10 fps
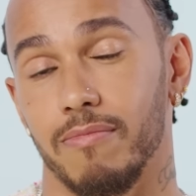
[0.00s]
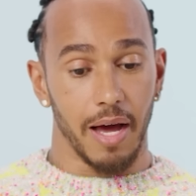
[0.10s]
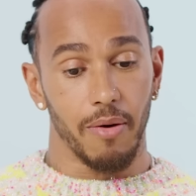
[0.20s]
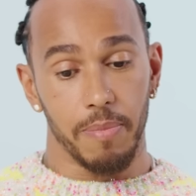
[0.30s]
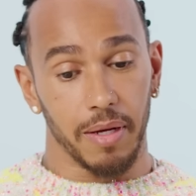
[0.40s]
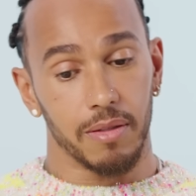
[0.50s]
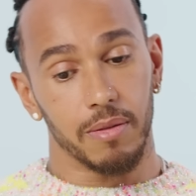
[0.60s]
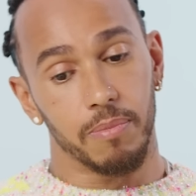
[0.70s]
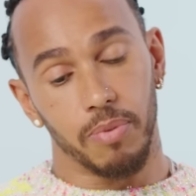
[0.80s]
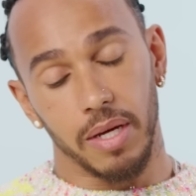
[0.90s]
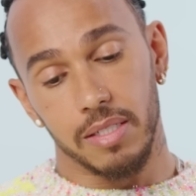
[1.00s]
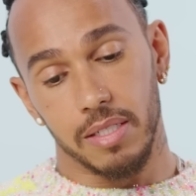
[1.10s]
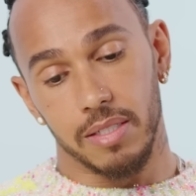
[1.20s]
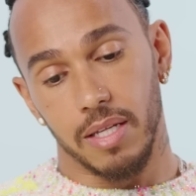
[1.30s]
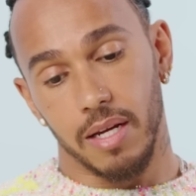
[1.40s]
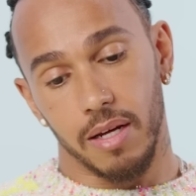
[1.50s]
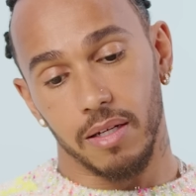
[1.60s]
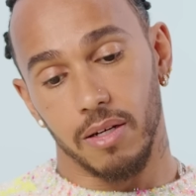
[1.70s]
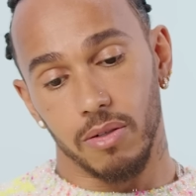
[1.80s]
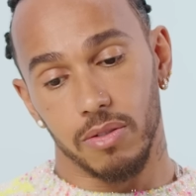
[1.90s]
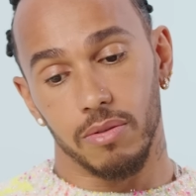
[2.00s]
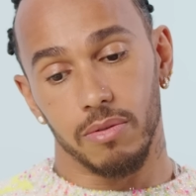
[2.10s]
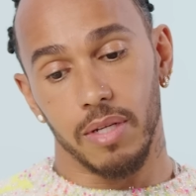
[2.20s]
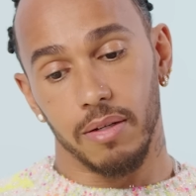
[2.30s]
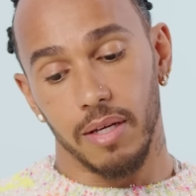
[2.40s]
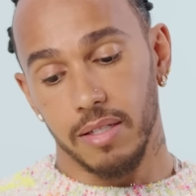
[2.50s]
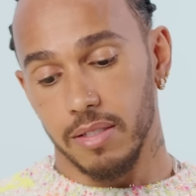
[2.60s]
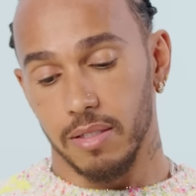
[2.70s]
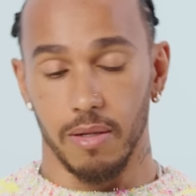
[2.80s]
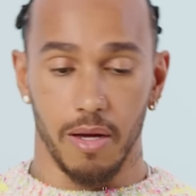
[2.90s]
How I pick the places that I go to nowadays is,